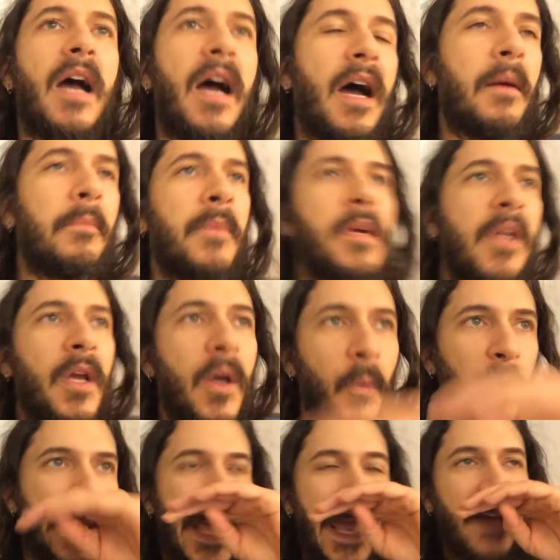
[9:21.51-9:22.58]
Um,
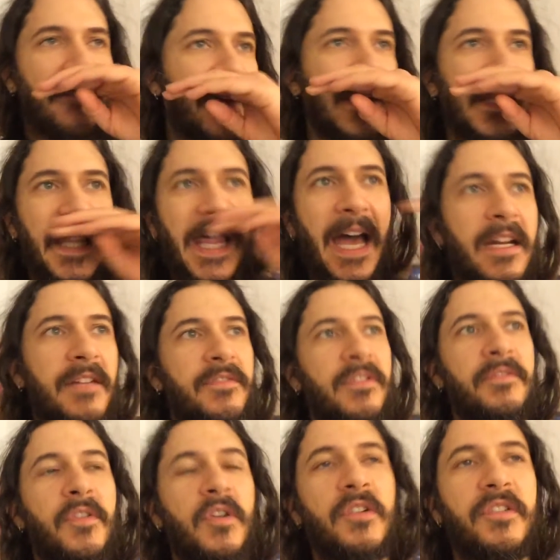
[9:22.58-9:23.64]
we have a lot of
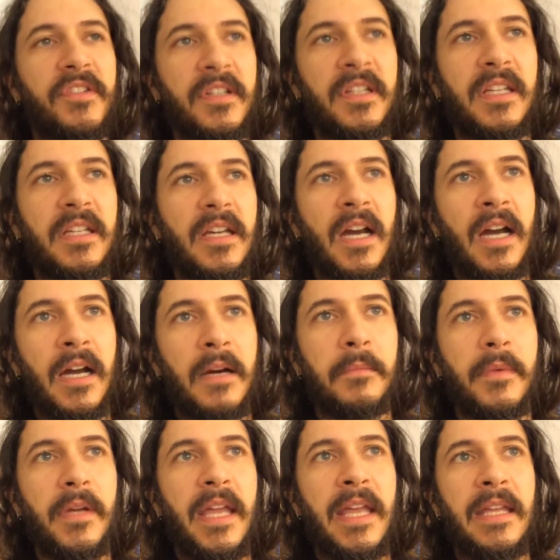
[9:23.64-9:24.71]
diversity
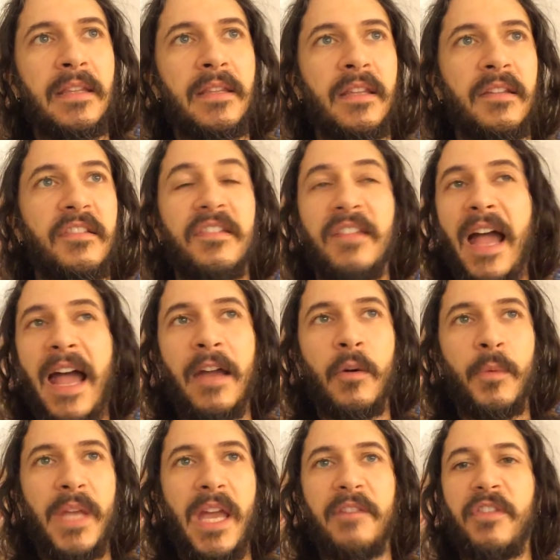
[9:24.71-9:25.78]
um, in the
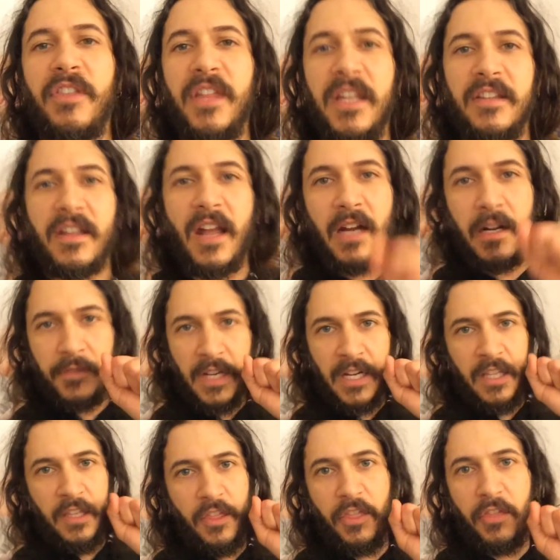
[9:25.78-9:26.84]
style. We have things kind of
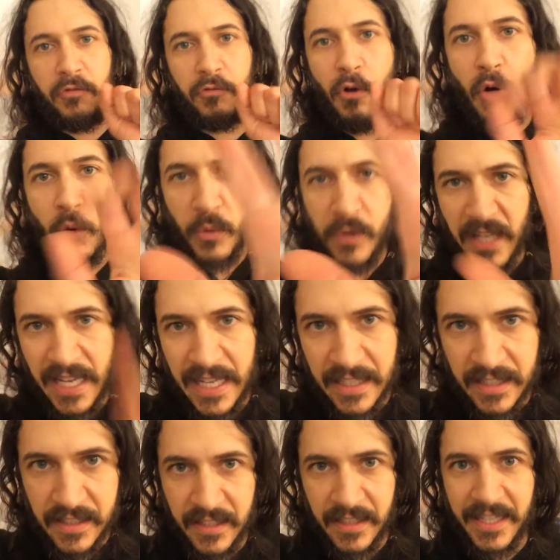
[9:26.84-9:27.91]
getting thrown
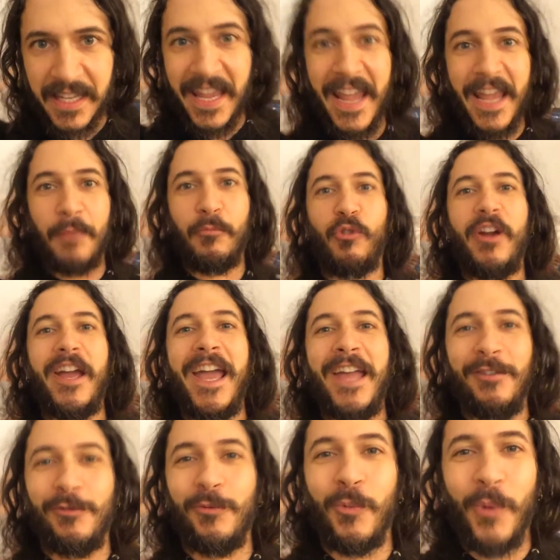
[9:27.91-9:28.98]
into the camera
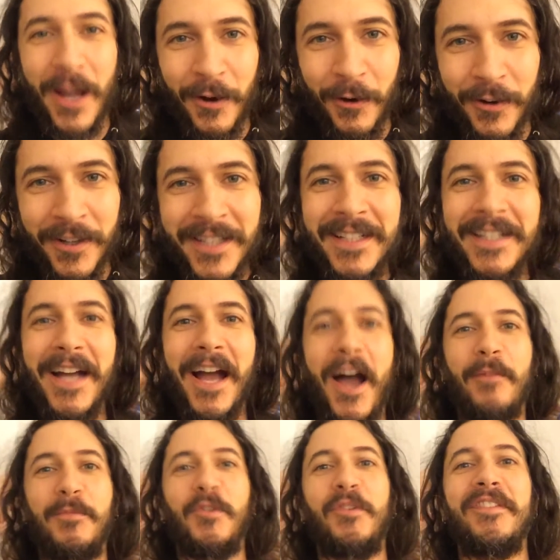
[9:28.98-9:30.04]
as well.
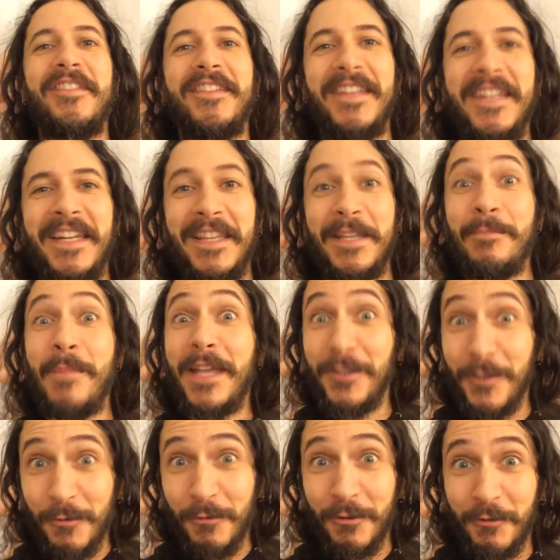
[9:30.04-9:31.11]
Um, you can see it in the
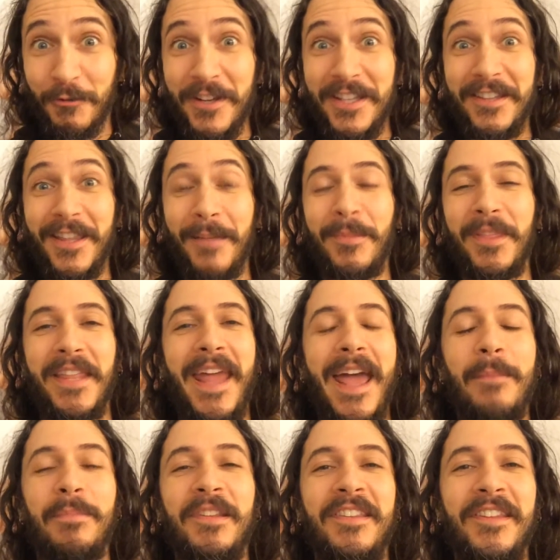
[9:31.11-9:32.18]
menu screen, something that
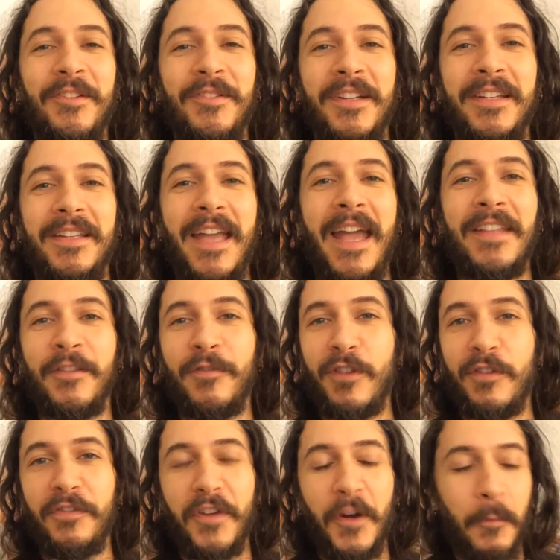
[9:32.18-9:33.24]
happens near the end of
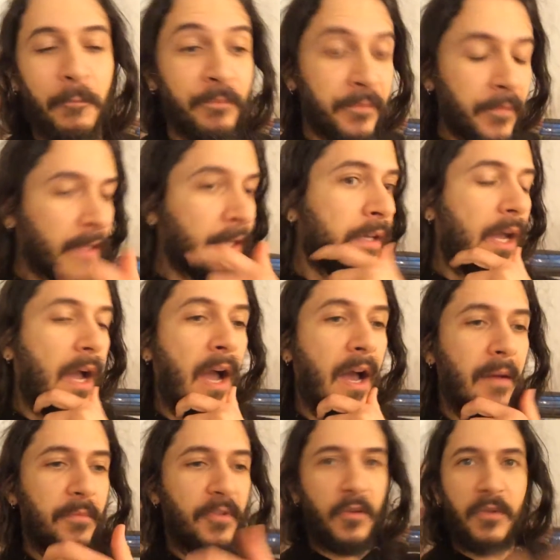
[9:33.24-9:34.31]
the film.
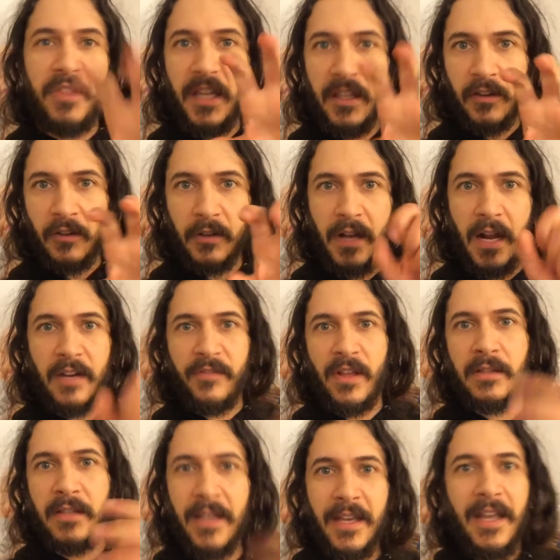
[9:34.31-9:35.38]
Um, so things that are kind of,
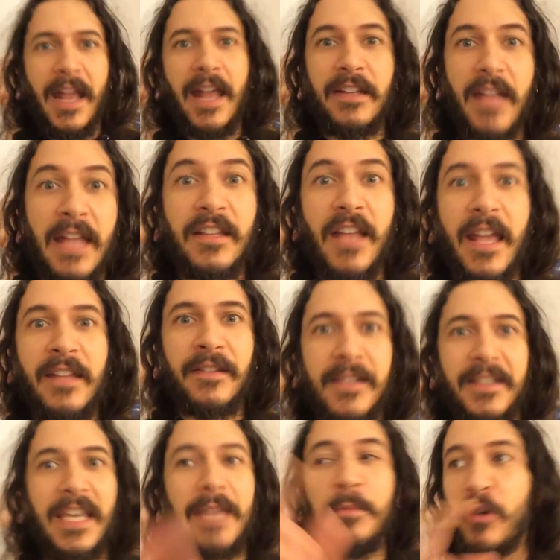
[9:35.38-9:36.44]
and and and
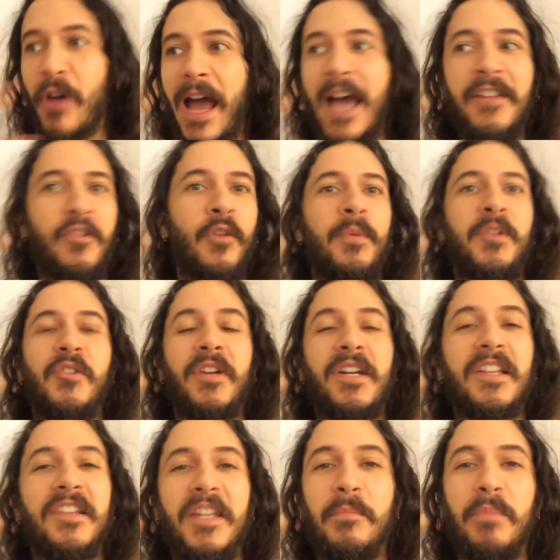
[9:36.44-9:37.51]
and keep your eyes open. You're going
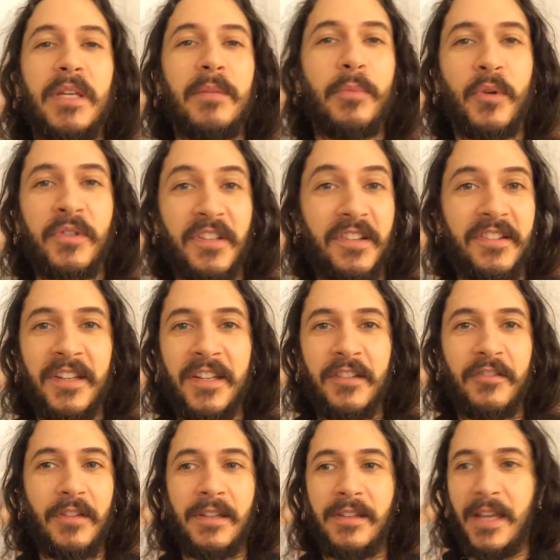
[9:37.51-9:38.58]
to see people in the
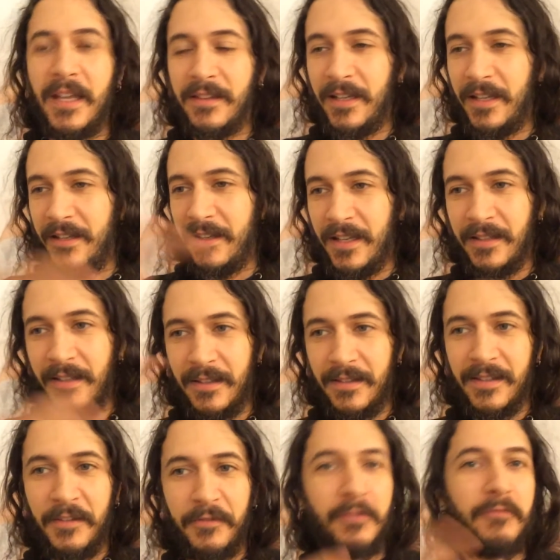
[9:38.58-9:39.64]
cities in, in the in the
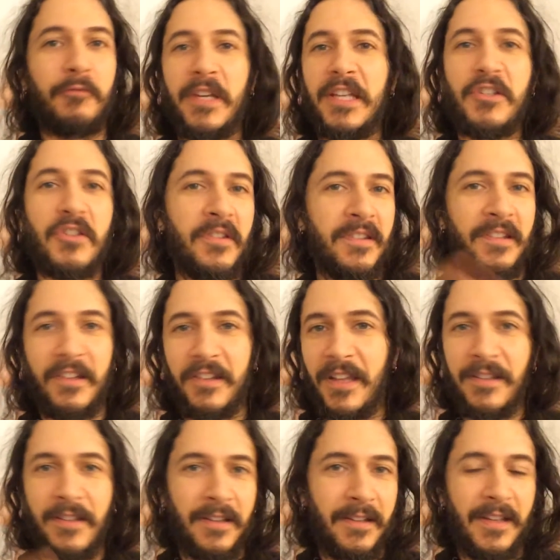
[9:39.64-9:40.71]
different regions in the
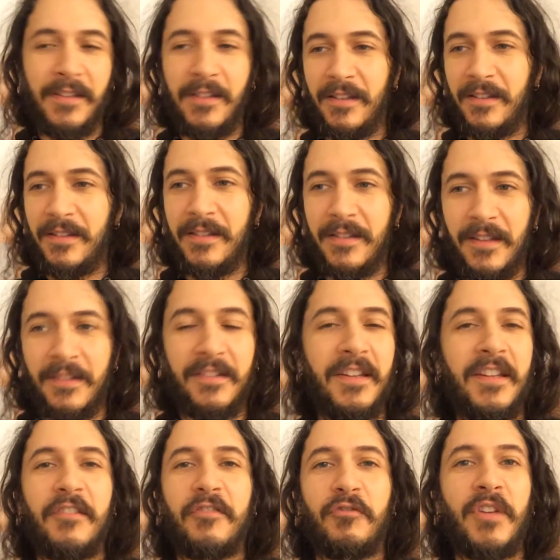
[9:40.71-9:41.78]
in the in the, the
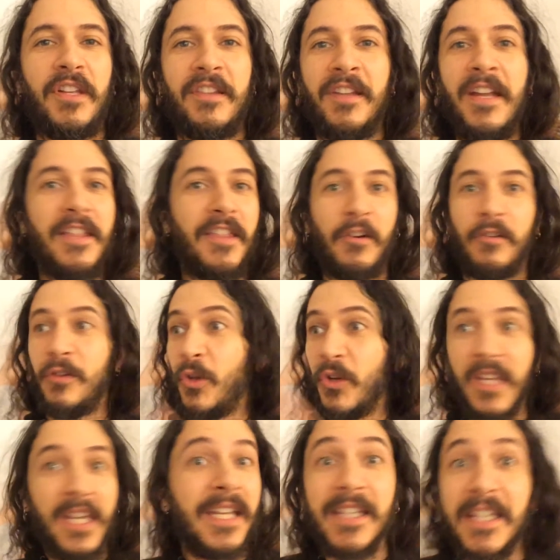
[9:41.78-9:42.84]
city streets that are
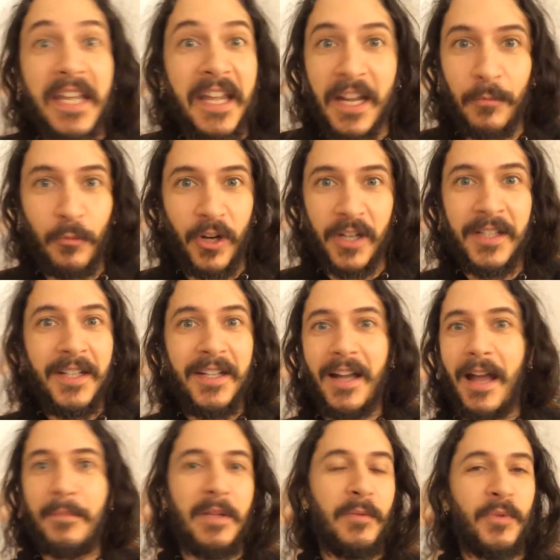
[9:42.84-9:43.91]
looking at the camera.
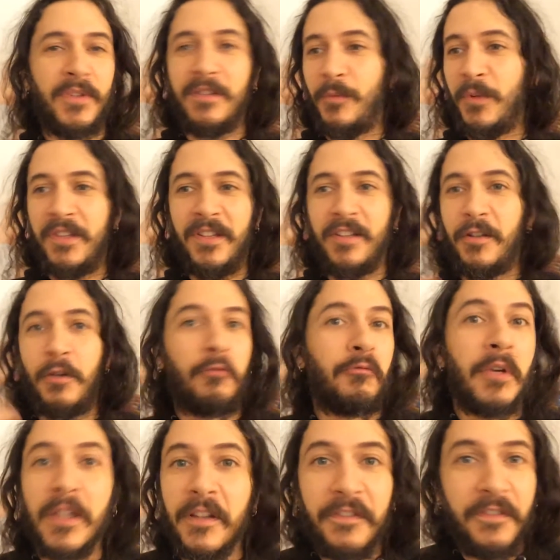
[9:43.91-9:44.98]
I mean, was was this
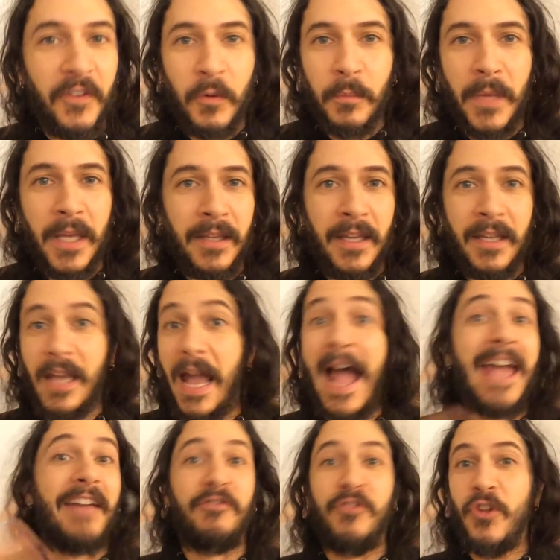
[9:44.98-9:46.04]
guerrilla filmmaking?
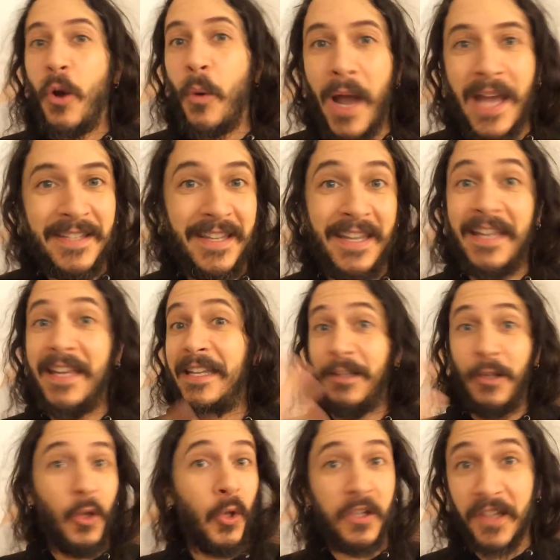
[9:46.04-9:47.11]
I have no idea. It
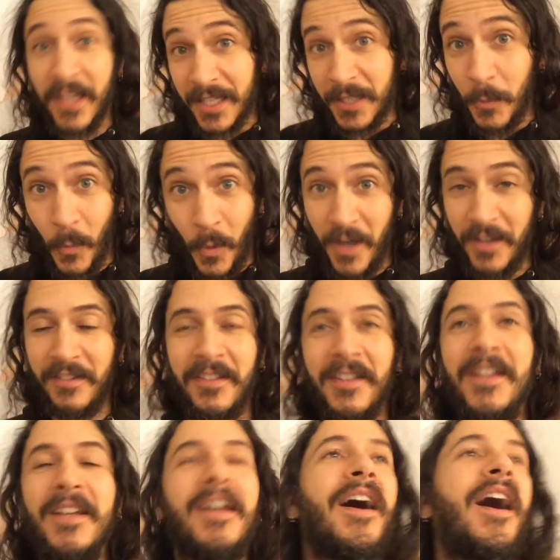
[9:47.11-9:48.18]
looks like it was,
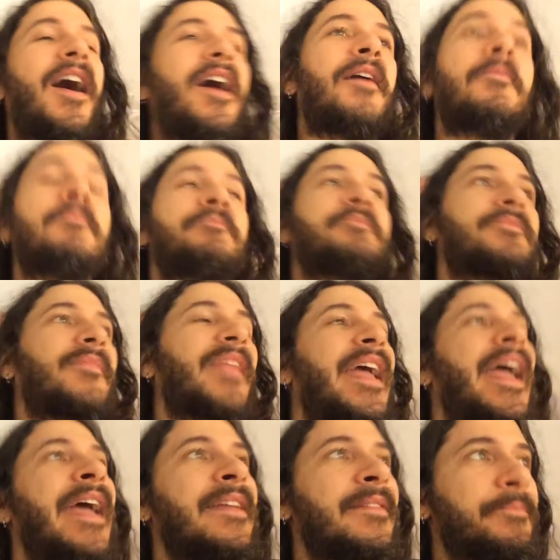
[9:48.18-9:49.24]
um,
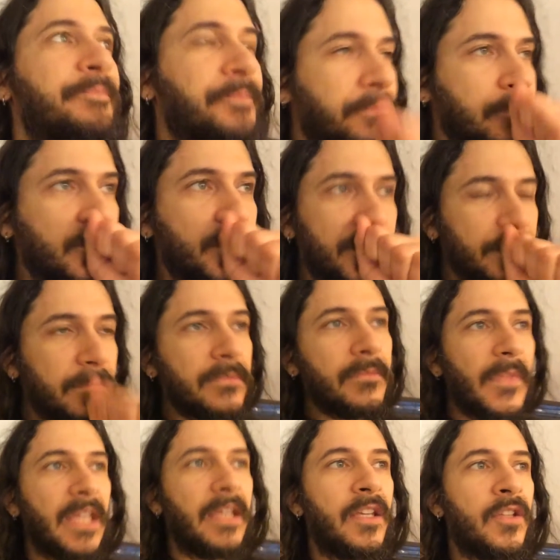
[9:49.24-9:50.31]
and
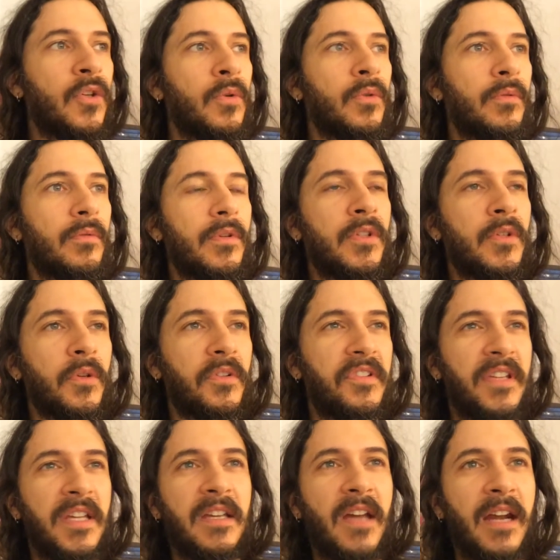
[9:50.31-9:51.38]
you you'll
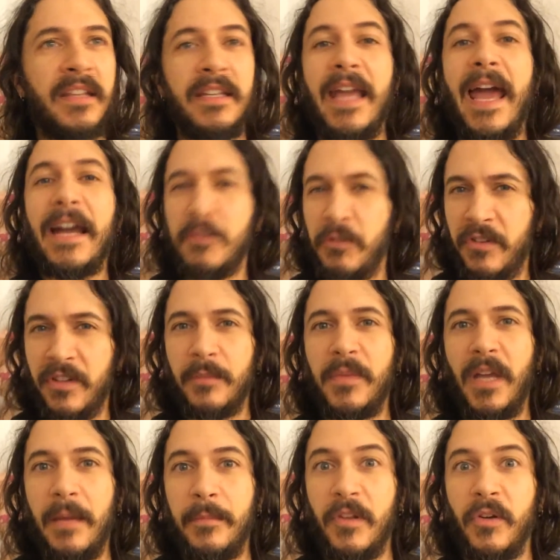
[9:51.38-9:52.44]
see kind of the actor
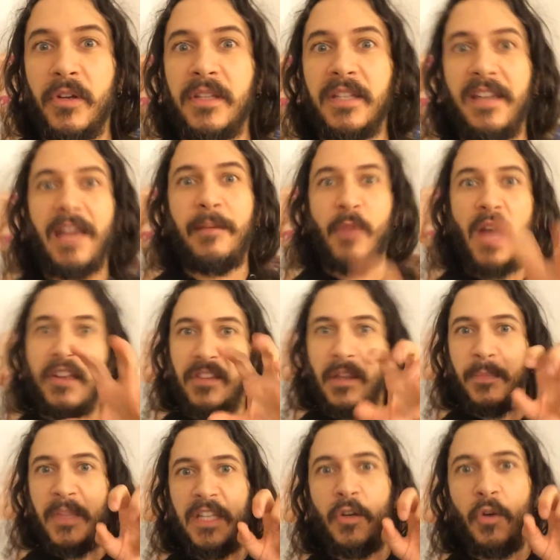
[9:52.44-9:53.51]
sometimes look at the camera as
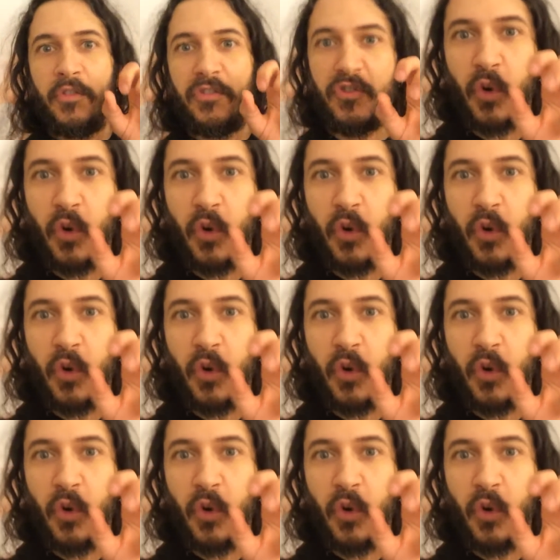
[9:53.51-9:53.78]
something goes